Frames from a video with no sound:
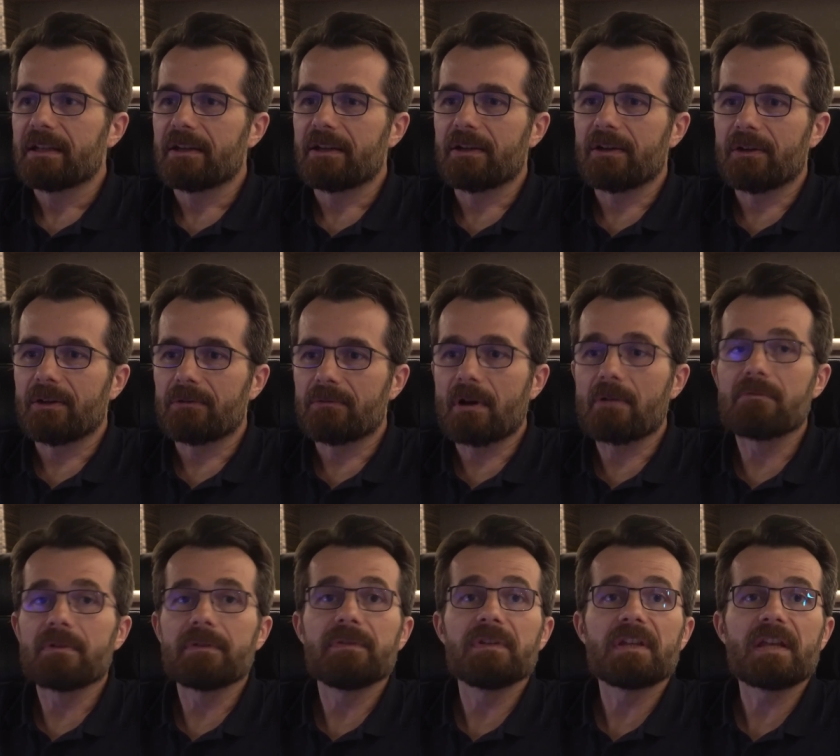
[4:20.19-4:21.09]
uh, a
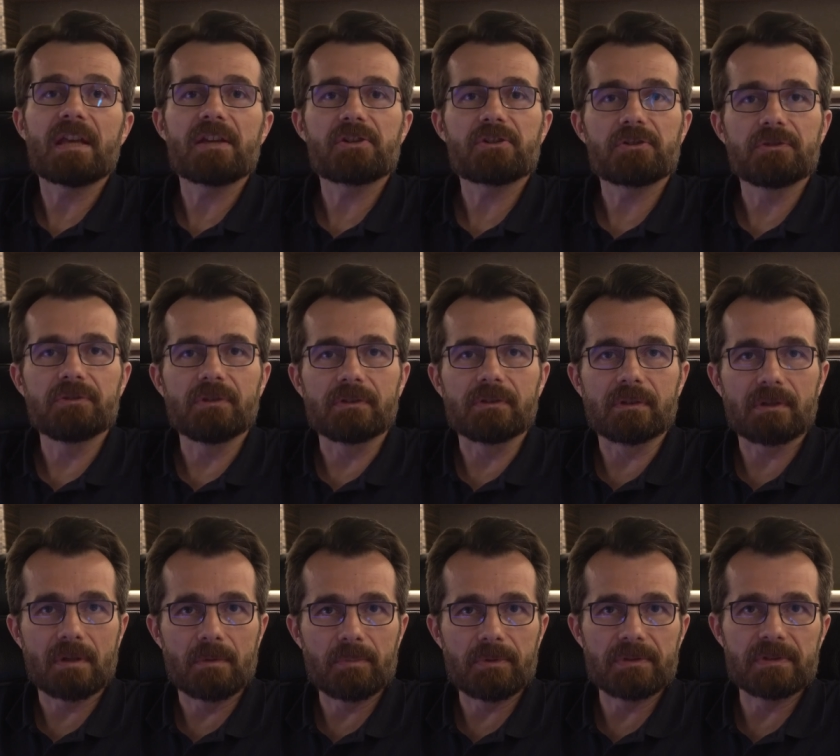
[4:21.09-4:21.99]
rarification on the
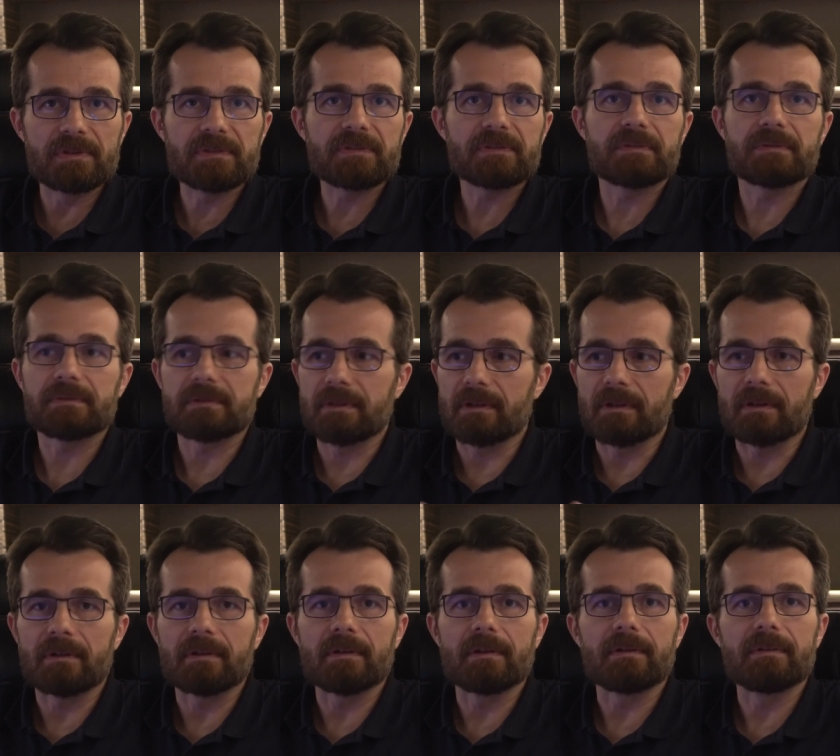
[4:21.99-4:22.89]
components uh,
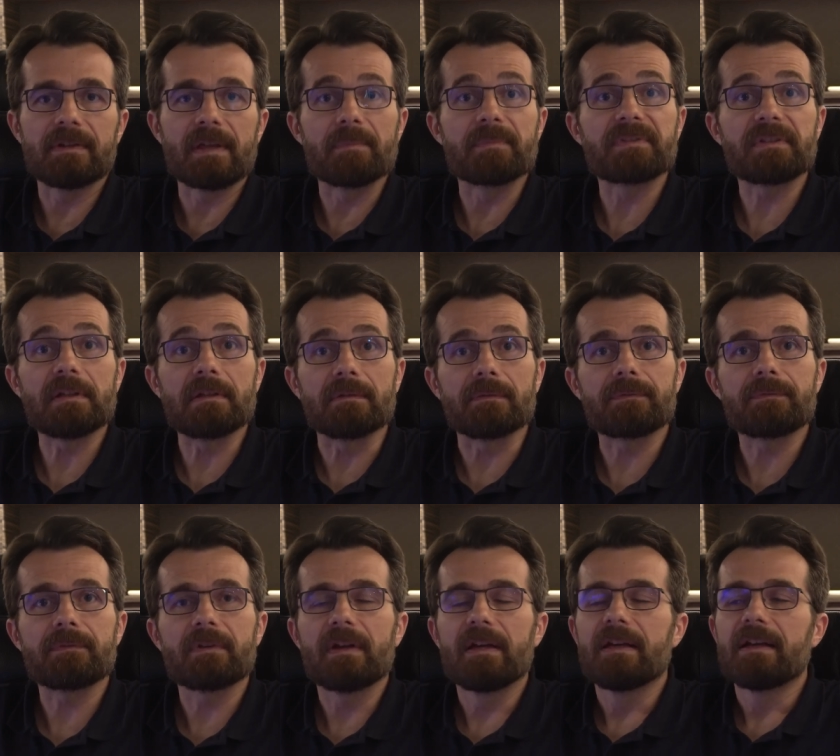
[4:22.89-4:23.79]
uh,
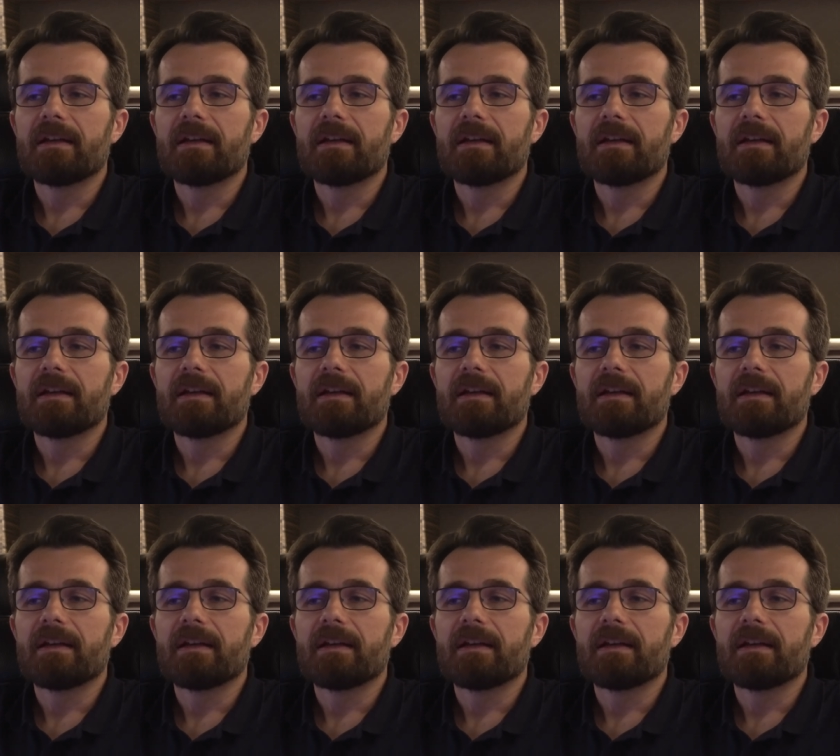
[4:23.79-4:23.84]
themselves.